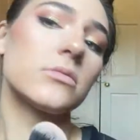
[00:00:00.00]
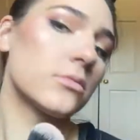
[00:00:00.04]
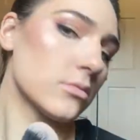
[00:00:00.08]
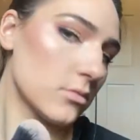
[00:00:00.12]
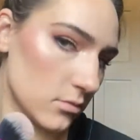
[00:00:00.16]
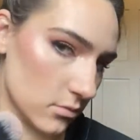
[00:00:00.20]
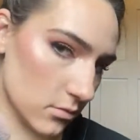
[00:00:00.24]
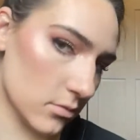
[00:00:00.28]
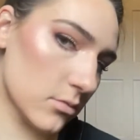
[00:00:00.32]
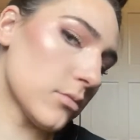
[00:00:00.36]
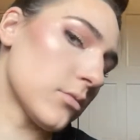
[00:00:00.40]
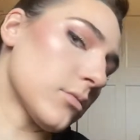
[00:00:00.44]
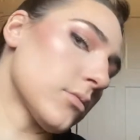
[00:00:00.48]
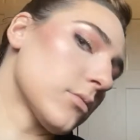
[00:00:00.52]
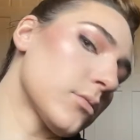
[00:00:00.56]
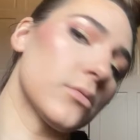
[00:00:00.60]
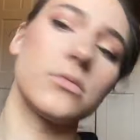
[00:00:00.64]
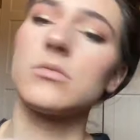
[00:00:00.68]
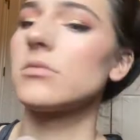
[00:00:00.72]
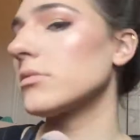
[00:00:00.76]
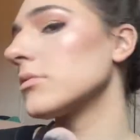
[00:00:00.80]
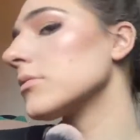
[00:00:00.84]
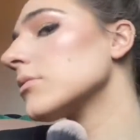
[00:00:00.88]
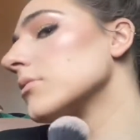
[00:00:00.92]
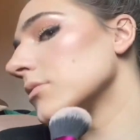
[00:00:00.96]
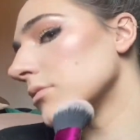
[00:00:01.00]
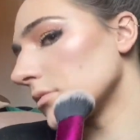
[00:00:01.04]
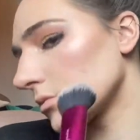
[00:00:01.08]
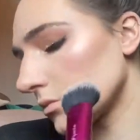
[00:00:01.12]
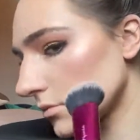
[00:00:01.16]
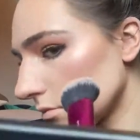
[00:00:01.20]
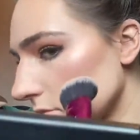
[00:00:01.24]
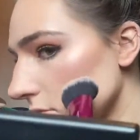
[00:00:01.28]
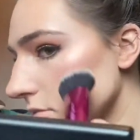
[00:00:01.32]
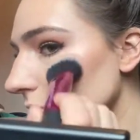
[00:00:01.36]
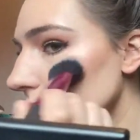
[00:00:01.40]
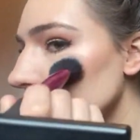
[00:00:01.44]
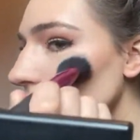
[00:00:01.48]
such a soft
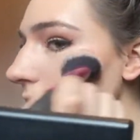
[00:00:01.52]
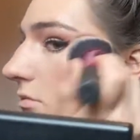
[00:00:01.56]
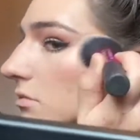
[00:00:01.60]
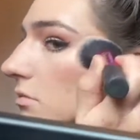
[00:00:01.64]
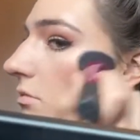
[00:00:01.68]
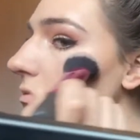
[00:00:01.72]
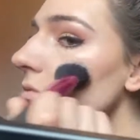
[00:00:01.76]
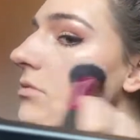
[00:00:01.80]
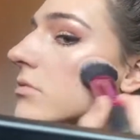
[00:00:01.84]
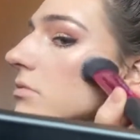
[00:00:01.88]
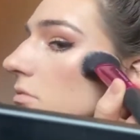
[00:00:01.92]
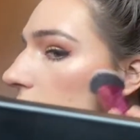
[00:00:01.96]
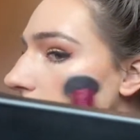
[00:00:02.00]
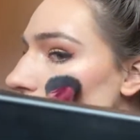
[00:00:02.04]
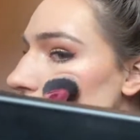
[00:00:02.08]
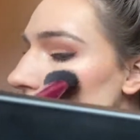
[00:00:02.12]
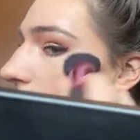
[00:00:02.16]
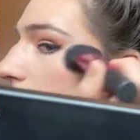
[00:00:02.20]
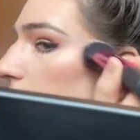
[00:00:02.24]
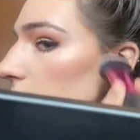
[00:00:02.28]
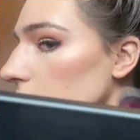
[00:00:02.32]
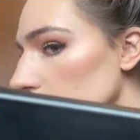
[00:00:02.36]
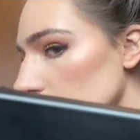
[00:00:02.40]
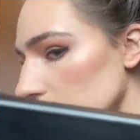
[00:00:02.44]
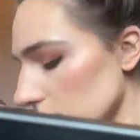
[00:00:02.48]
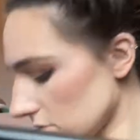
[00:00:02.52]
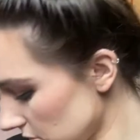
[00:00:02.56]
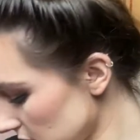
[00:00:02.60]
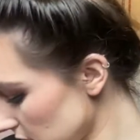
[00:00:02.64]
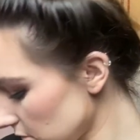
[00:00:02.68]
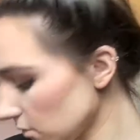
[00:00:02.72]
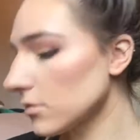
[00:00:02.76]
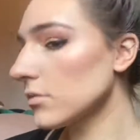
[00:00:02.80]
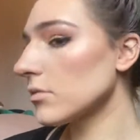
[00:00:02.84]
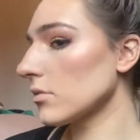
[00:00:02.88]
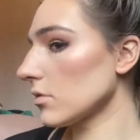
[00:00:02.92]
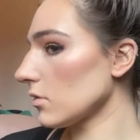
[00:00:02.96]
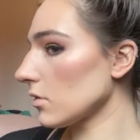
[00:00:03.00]
formulation, because it really
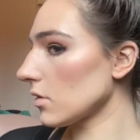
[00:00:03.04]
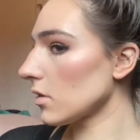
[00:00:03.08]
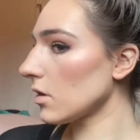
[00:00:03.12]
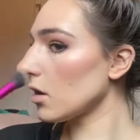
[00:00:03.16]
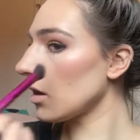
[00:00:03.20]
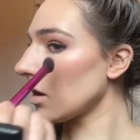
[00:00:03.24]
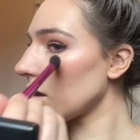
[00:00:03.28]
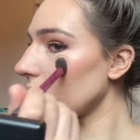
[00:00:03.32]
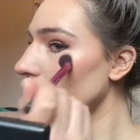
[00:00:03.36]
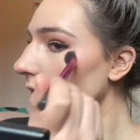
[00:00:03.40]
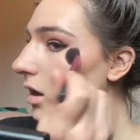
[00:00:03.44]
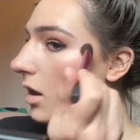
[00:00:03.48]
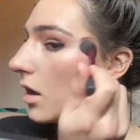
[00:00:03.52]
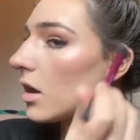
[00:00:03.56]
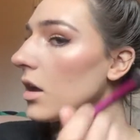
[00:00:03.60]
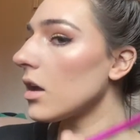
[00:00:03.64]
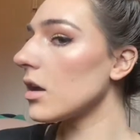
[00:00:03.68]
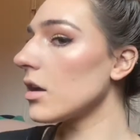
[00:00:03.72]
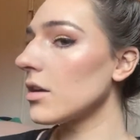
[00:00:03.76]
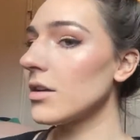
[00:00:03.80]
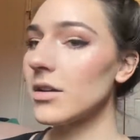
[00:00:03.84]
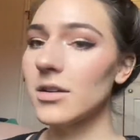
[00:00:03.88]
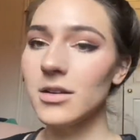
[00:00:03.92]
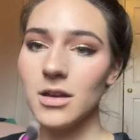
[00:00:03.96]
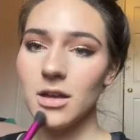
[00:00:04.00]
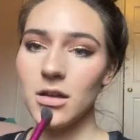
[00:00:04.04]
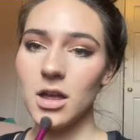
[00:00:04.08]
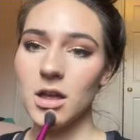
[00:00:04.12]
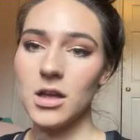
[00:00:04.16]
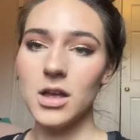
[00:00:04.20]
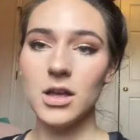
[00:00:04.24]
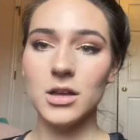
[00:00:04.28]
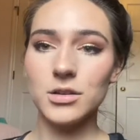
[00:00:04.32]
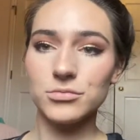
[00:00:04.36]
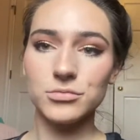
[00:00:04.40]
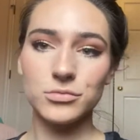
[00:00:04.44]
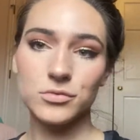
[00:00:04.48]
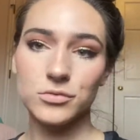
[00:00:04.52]
blends into your face. But just a
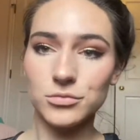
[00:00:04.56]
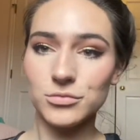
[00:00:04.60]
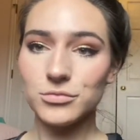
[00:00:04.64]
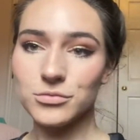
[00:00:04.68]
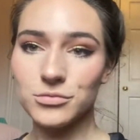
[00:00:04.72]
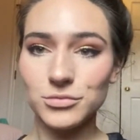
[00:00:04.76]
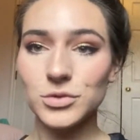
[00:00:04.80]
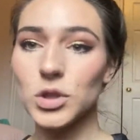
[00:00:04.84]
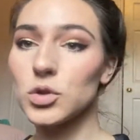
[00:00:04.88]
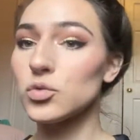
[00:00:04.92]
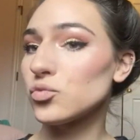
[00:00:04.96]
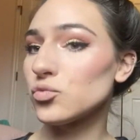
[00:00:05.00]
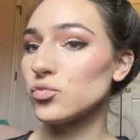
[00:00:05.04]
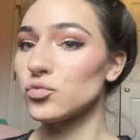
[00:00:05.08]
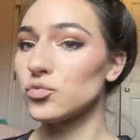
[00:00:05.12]
note, so be